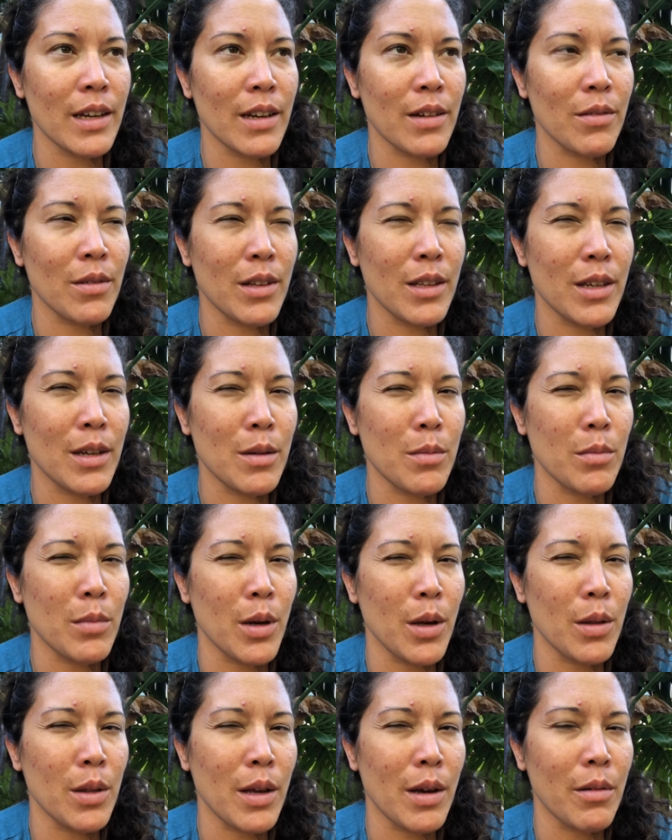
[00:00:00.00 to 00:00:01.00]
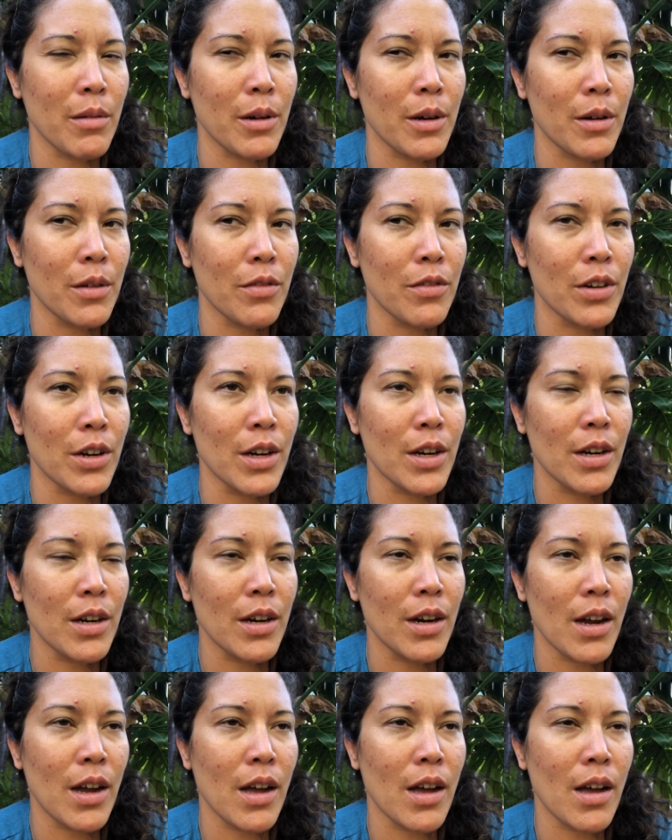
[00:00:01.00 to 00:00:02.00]
I really did mull that one over,
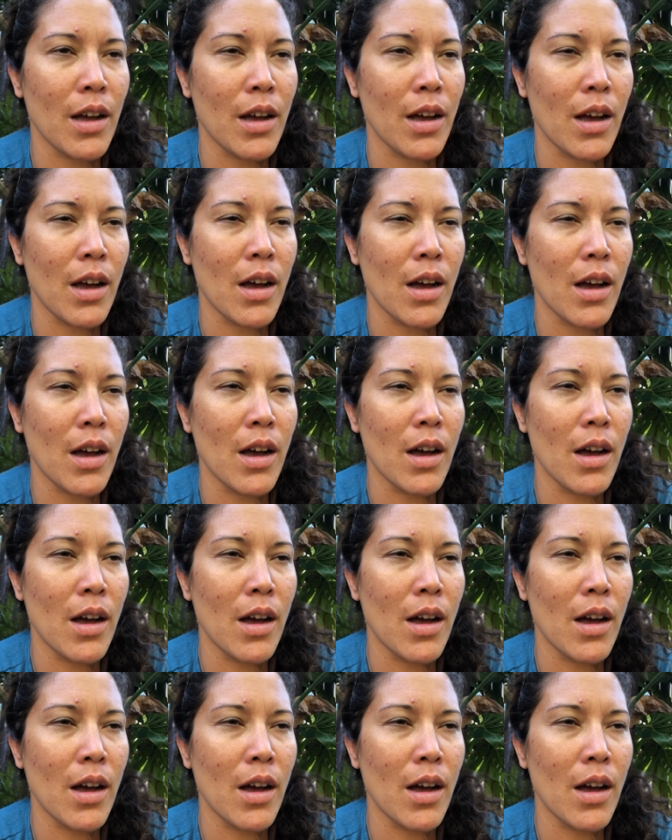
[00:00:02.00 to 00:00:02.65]
uh,